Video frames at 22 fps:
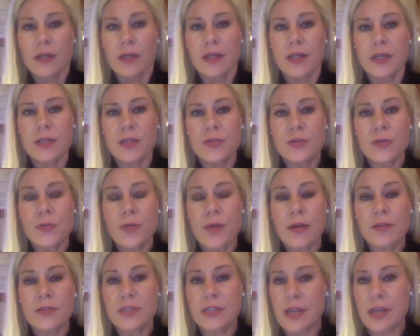In
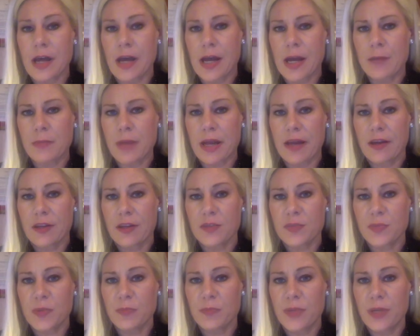2009, my
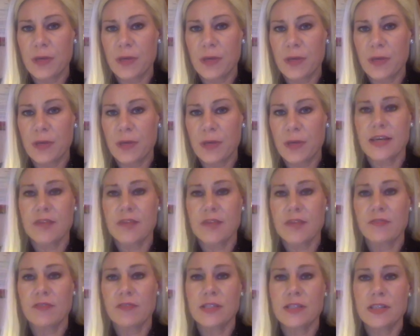husband Ben was
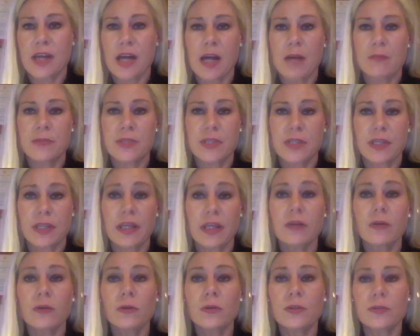shot 7 times
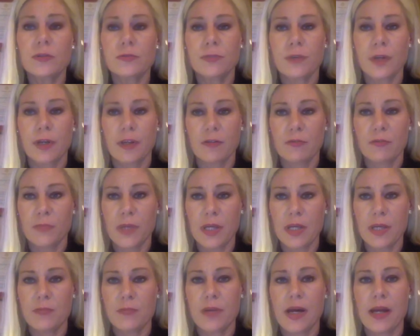and killed in front of
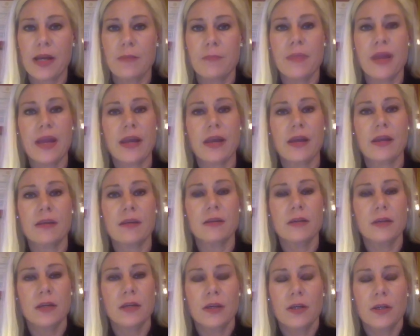me by a
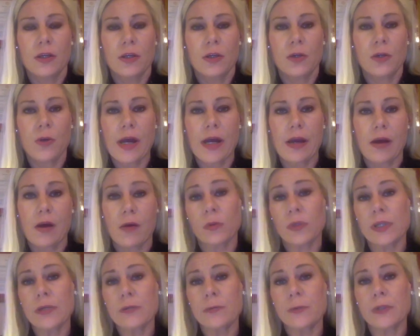man who I
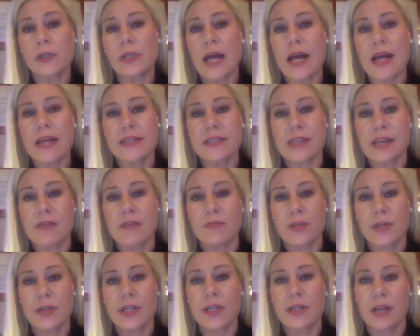only realized
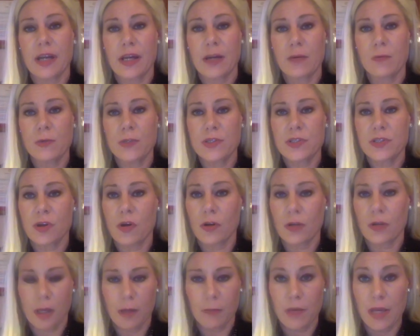that very night was
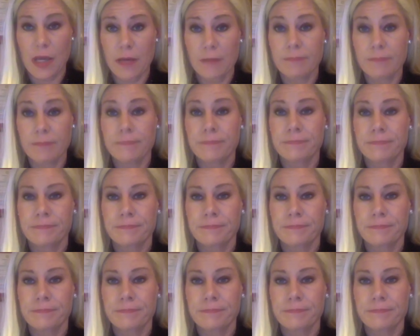stalking me.